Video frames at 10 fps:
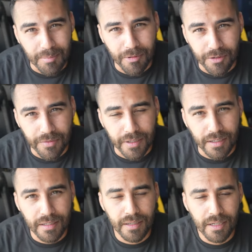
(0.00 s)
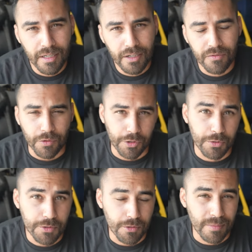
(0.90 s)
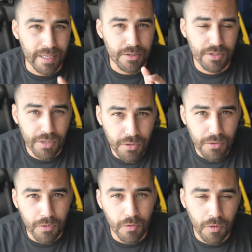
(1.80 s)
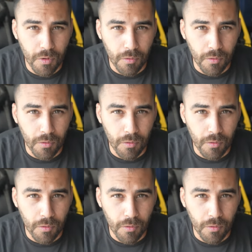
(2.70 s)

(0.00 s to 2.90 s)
perfect for YouTube, and two,